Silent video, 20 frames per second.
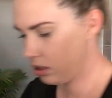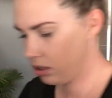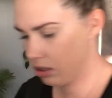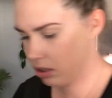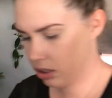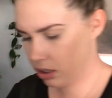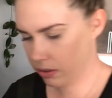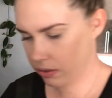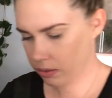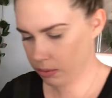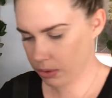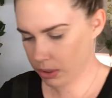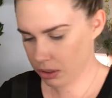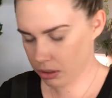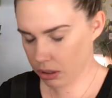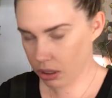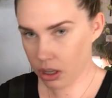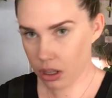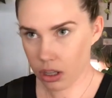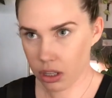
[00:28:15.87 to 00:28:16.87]
So,
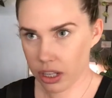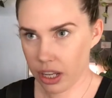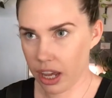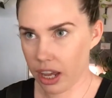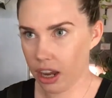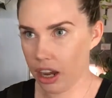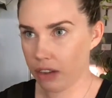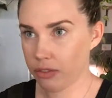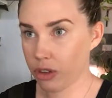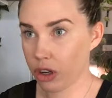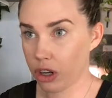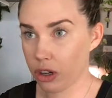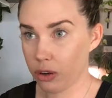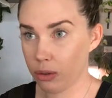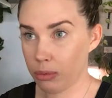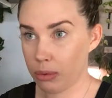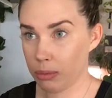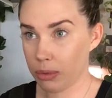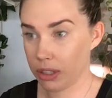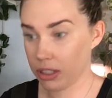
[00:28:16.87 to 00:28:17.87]
okay, I've got to
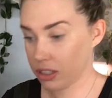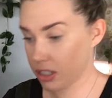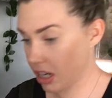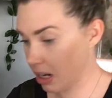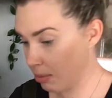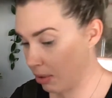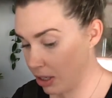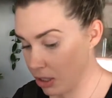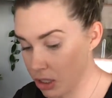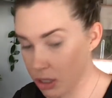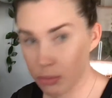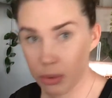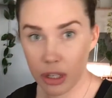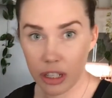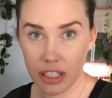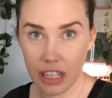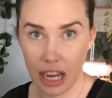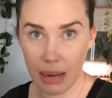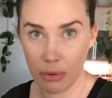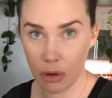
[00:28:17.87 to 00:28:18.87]
remember this time. I should put a
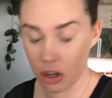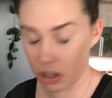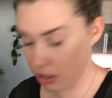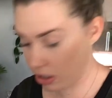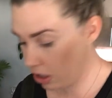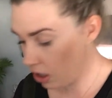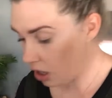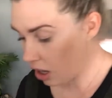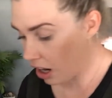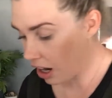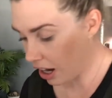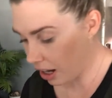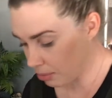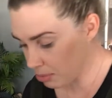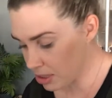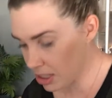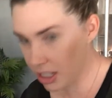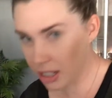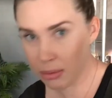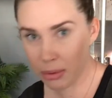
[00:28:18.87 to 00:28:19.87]
timer on. I'm
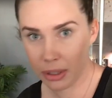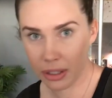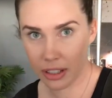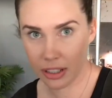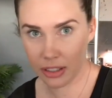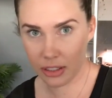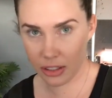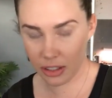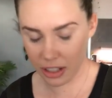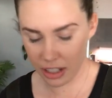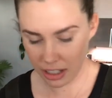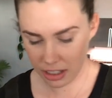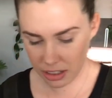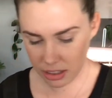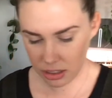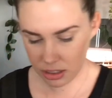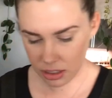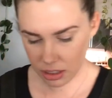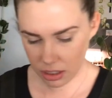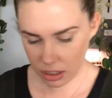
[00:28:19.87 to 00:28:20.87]
terrible at this, you
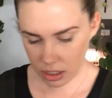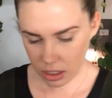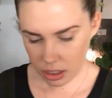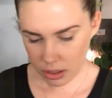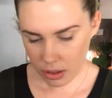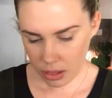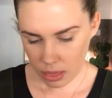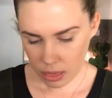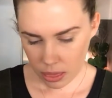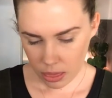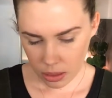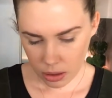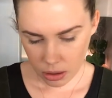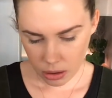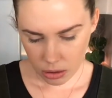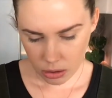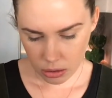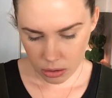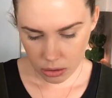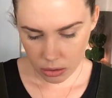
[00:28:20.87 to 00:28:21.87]
guys.
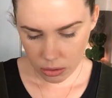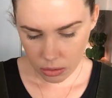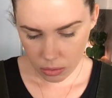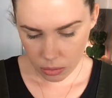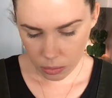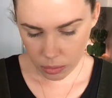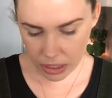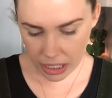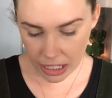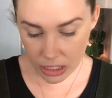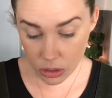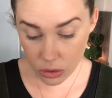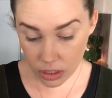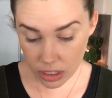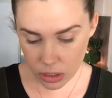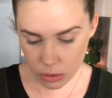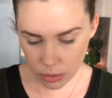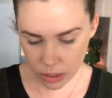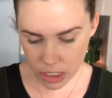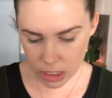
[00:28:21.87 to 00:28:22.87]
When I do
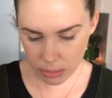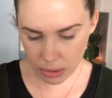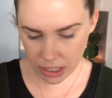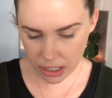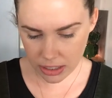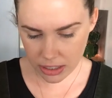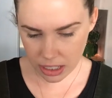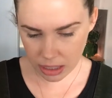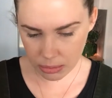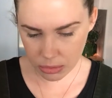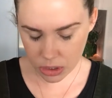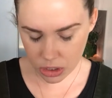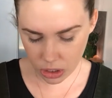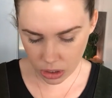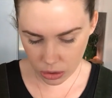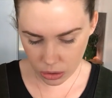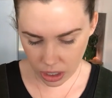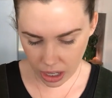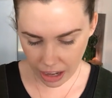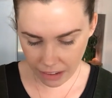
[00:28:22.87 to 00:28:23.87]
these recipes, I
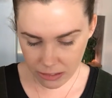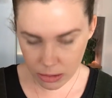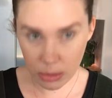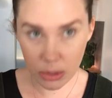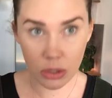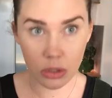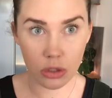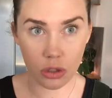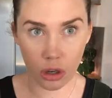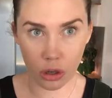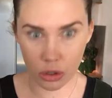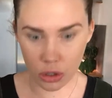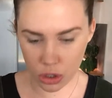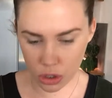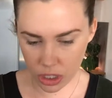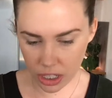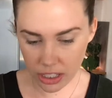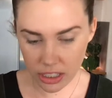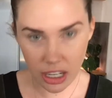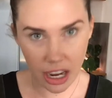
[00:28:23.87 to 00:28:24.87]
have to be so
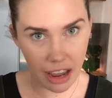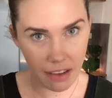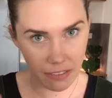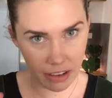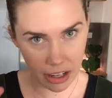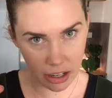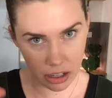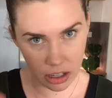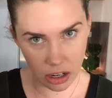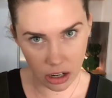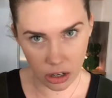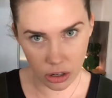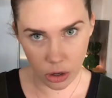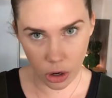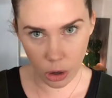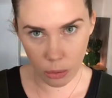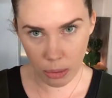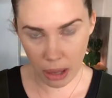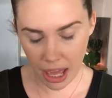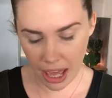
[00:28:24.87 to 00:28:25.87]
strict. I have like a
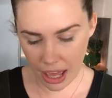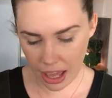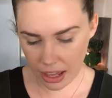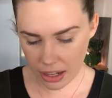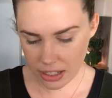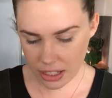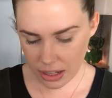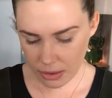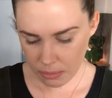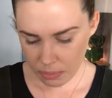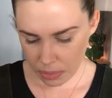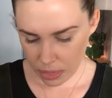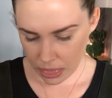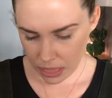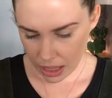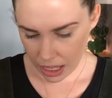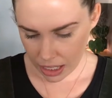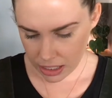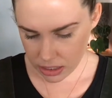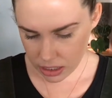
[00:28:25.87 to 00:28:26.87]
notepad,
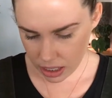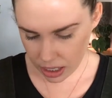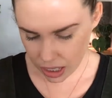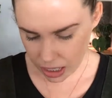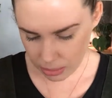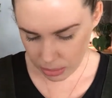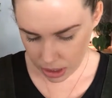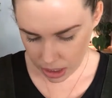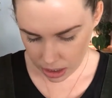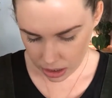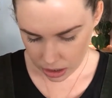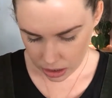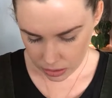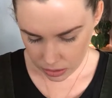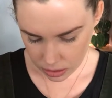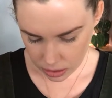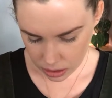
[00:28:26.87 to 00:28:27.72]
a timer,